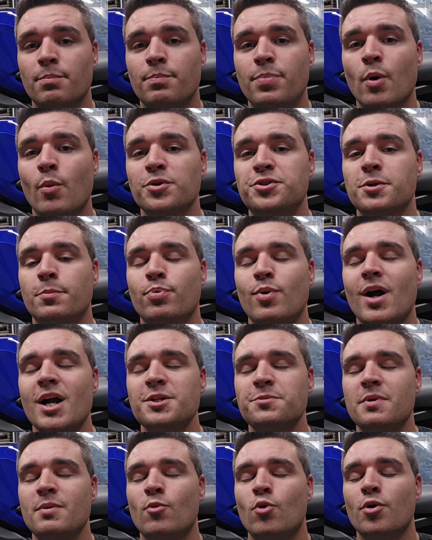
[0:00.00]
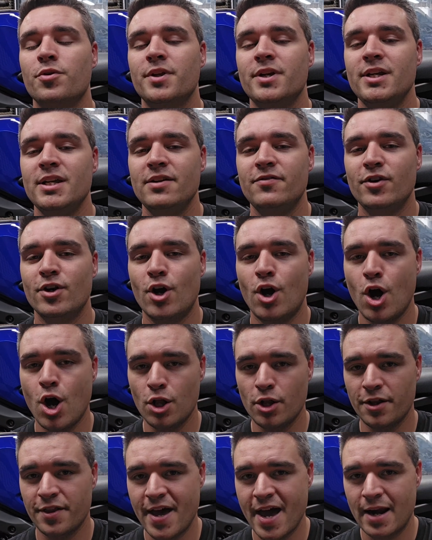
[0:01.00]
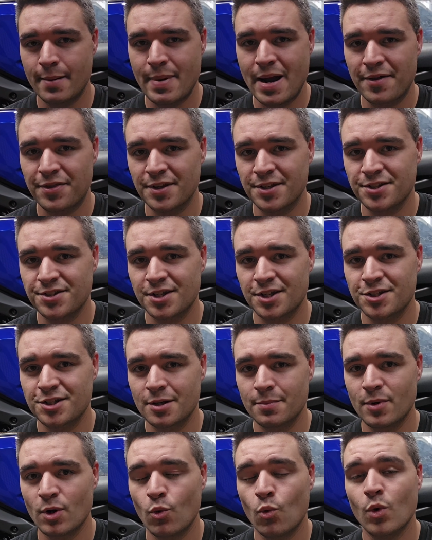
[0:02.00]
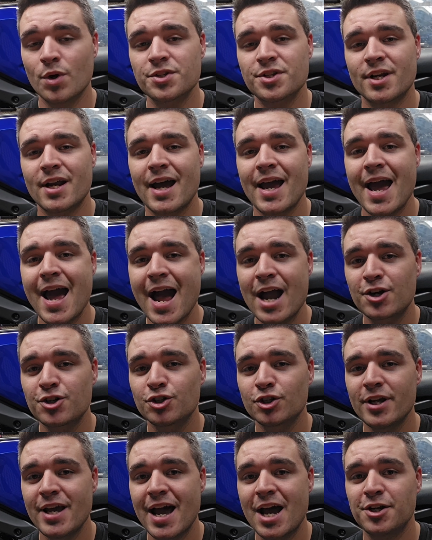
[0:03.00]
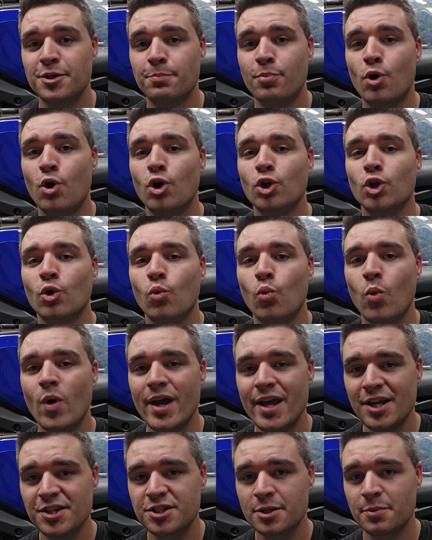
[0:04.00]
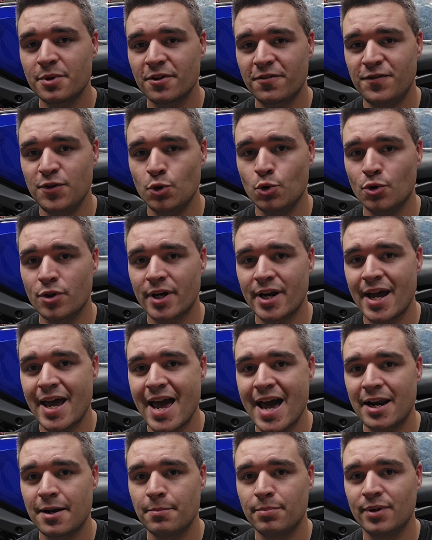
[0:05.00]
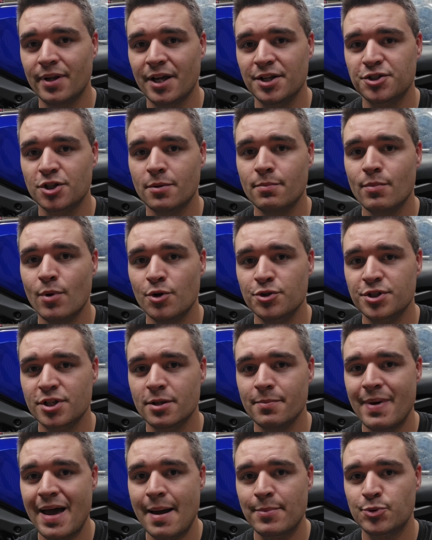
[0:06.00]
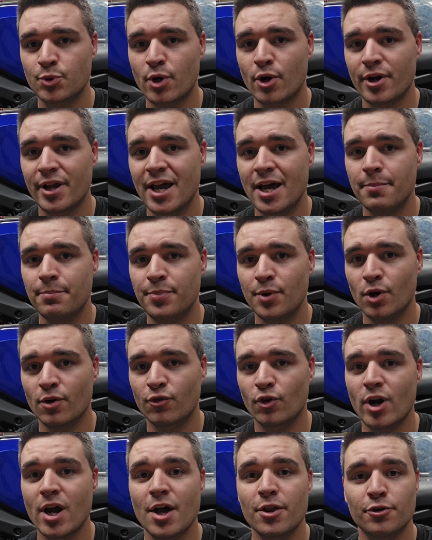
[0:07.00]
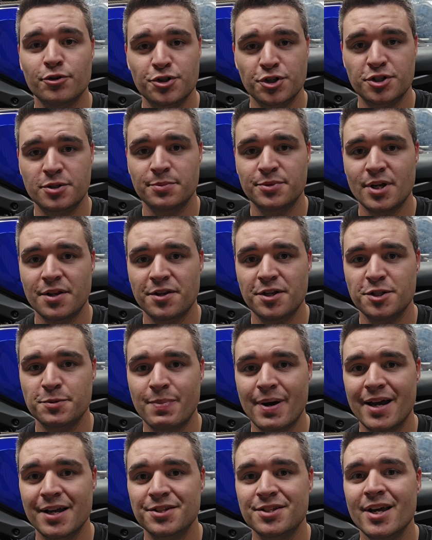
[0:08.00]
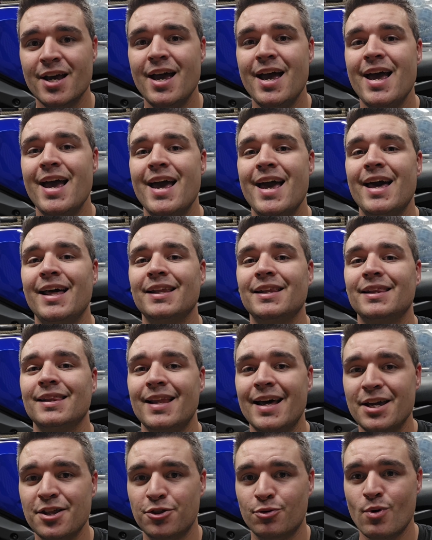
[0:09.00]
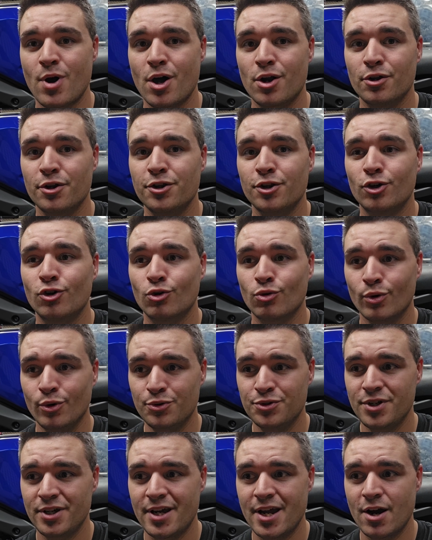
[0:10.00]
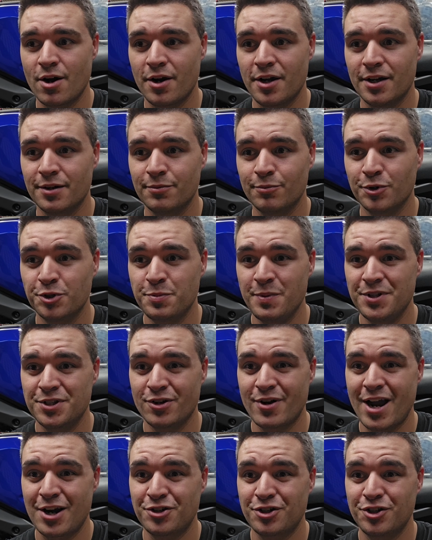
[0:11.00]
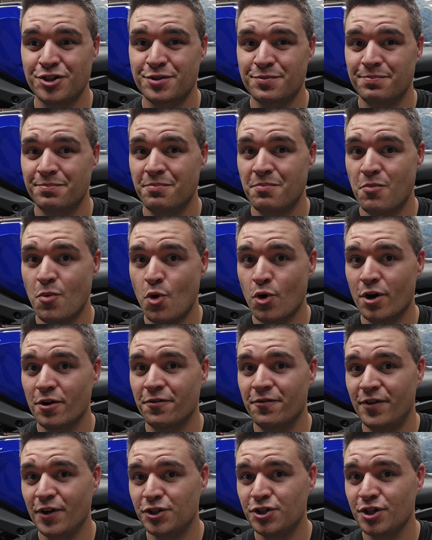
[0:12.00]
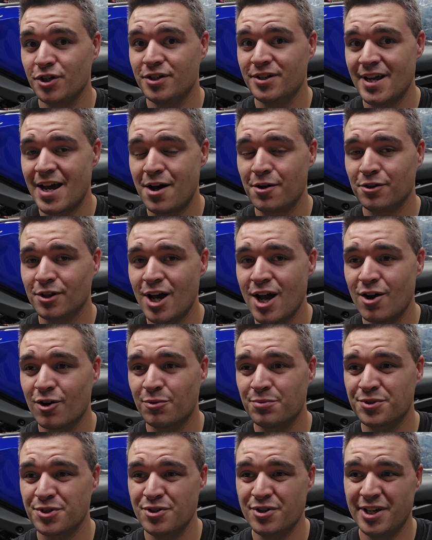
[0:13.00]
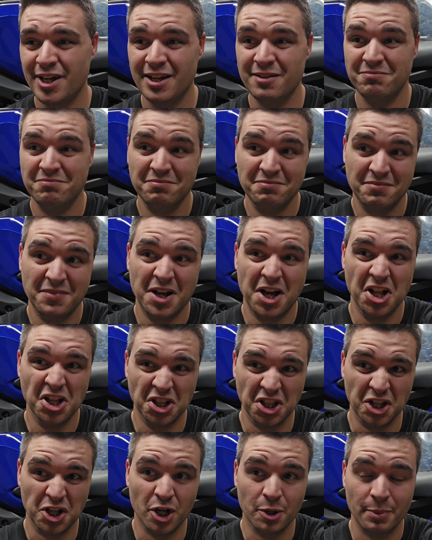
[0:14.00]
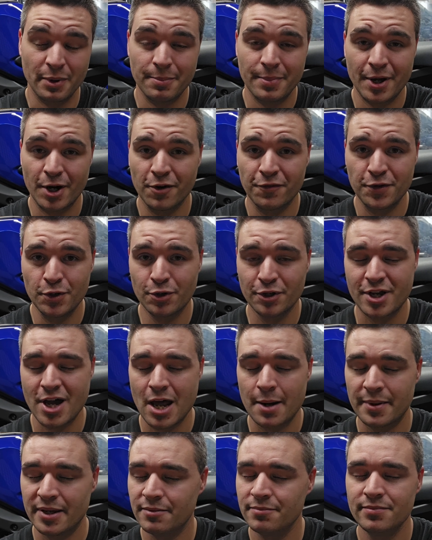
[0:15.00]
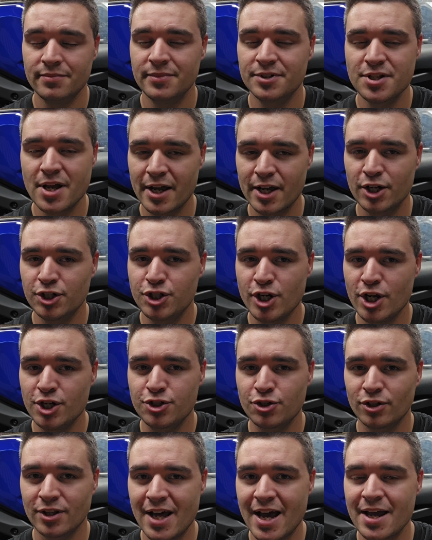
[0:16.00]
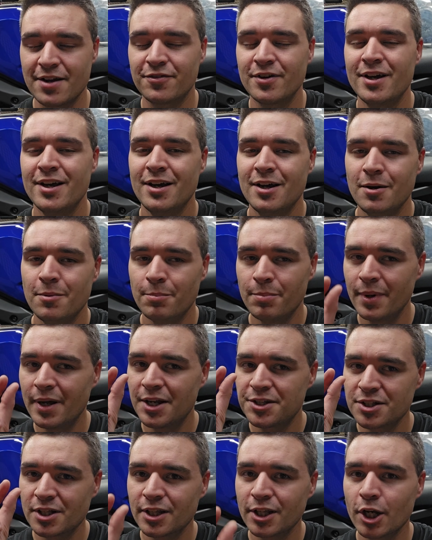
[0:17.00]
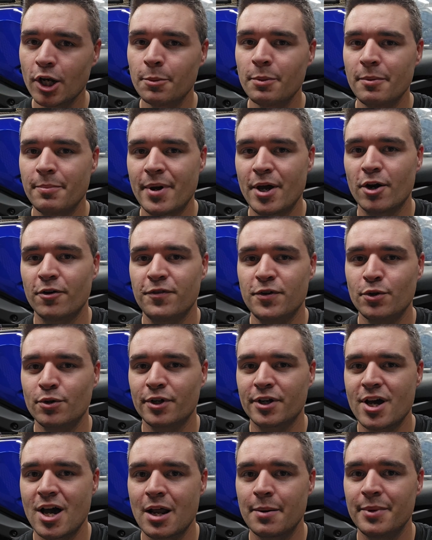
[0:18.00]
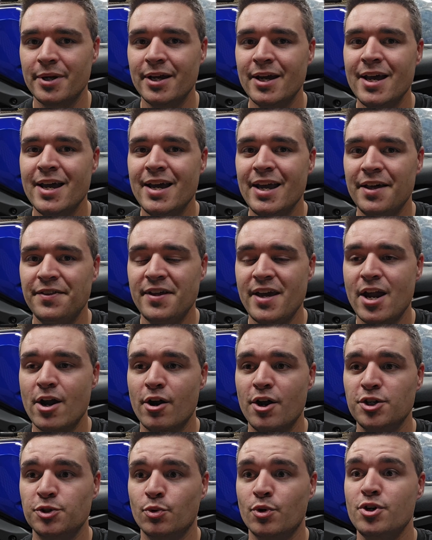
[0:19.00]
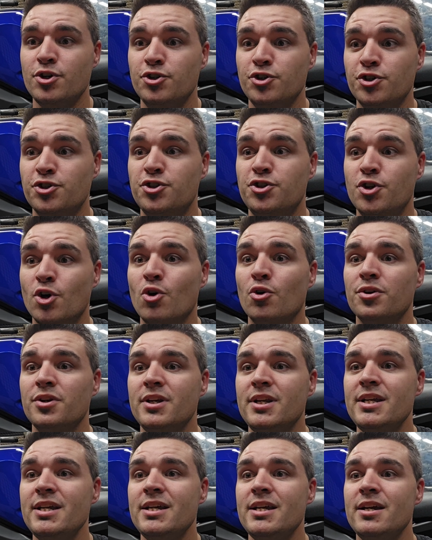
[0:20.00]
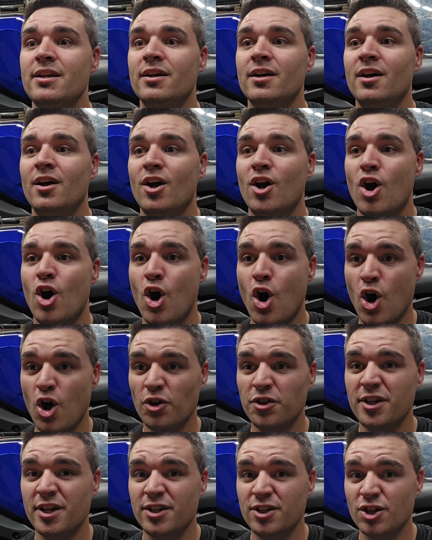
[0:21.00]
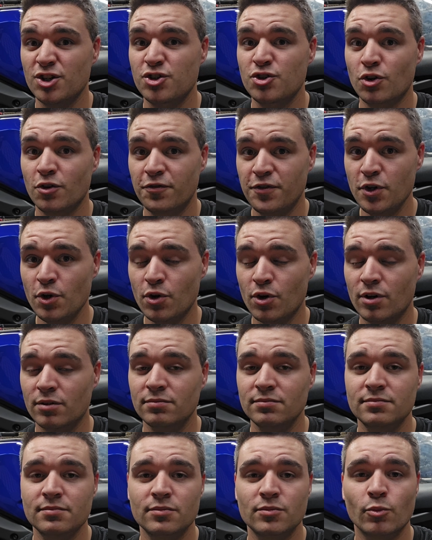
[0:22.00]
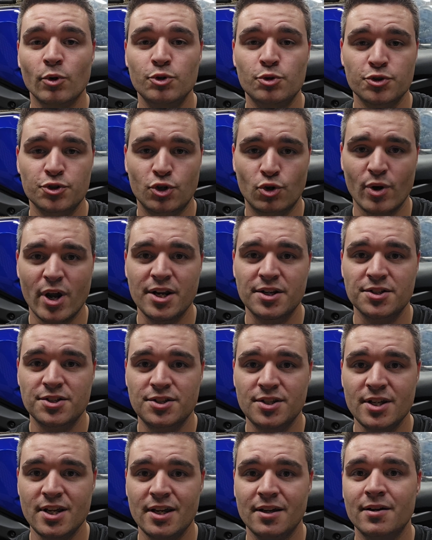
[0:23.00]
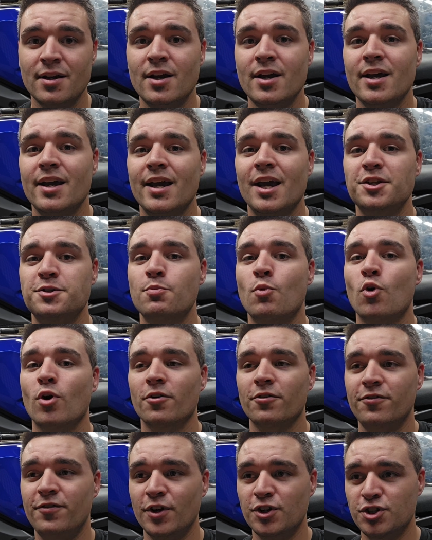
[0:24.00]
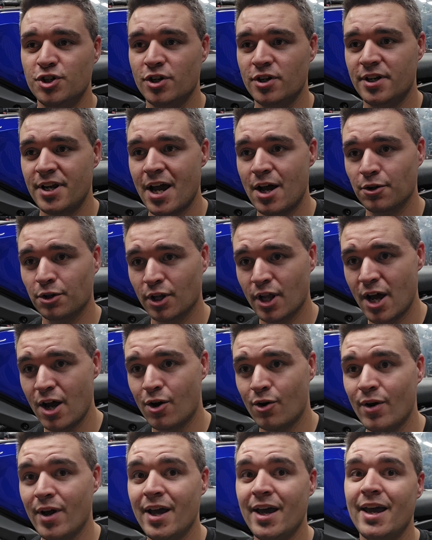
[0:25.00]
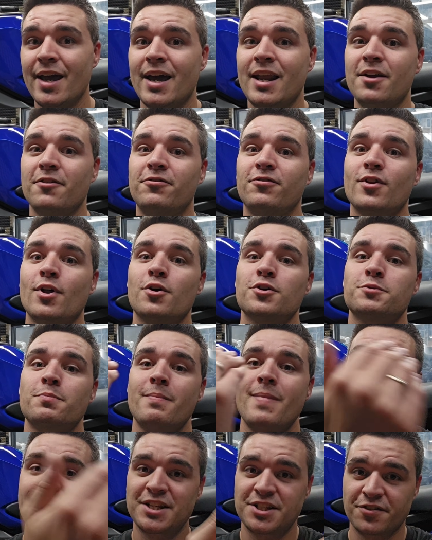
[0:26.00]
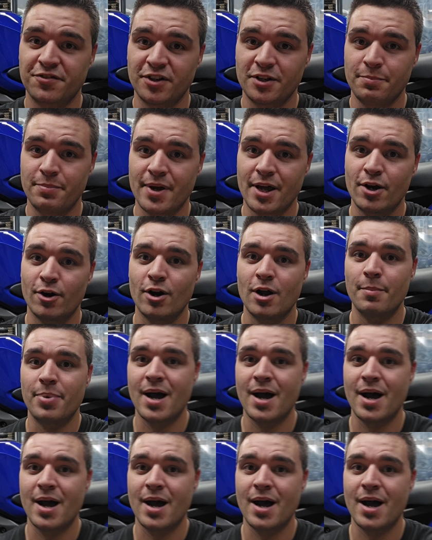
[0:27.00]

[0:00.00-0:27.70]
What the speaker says: But what surprised me more than even all of that about this system was that I actually had to pull away some of the fuel that I had in place on most of the maps we already had built for other systems on these bikes at light throttle in the cruising area, which means they're actually just more efficient down low, so you get a little bit better fuel economy. It's not going to change your life, but it's a little bit better fuel economy in the areas where you just don't need all the additional fuel, which was great to see. It's more efficient down low, and it flows massively better up